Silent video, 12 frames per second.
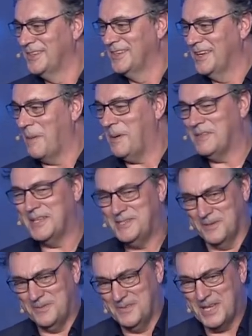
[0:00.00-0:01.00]
I mean, that's
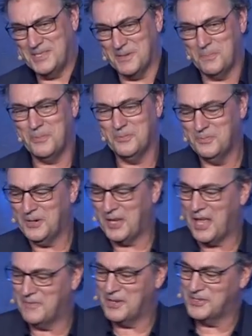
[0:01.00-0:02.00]
a, that's a pretty
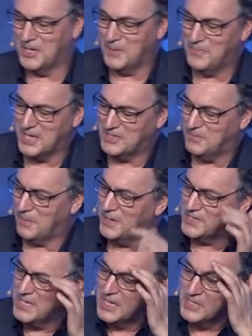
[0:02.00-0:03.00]
heavy job. Next one,
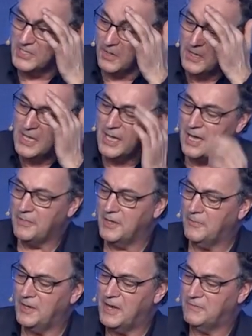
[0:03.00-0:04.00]
please. So I
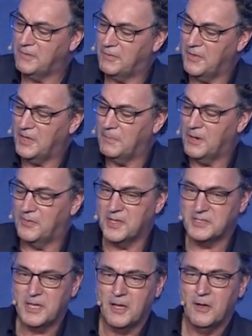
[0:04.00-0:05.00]
think we have to think about
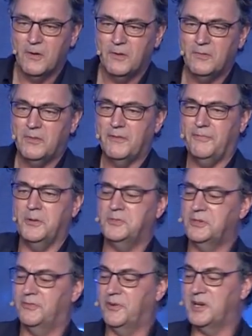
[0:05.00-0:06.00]
this. The
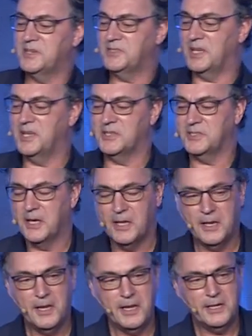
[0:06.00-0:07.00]
future for us is
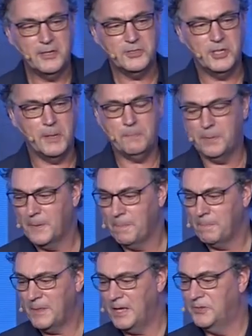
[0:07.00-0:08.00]
leadership
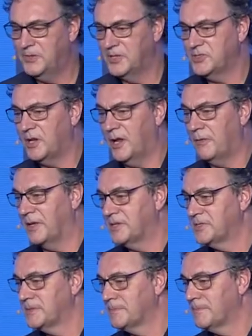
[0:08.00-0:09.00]
in digital
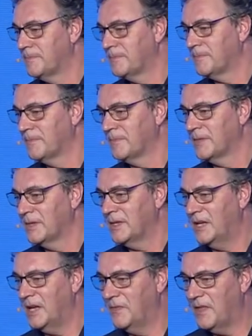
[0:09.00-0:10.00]
ethics,
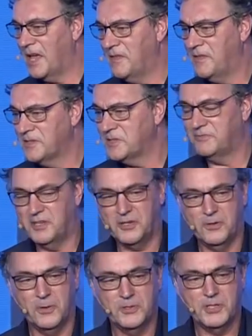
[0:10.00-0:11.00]
in the ethics of
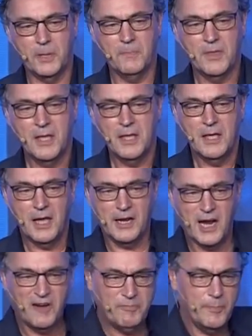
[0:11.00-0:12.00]
technology.
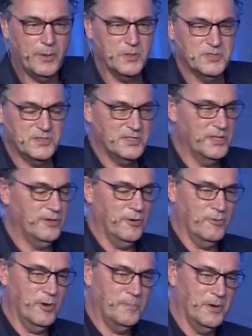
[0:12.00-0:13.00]
And I've proposed this in
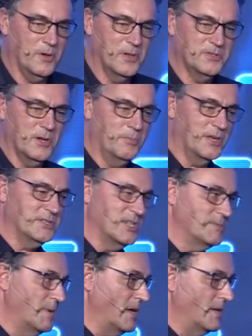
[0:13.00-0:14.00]
Europe and also in
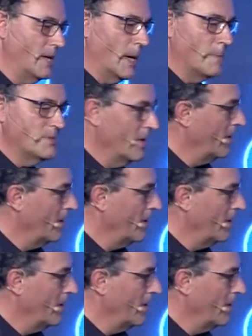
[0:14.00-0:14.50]
Brussels many times.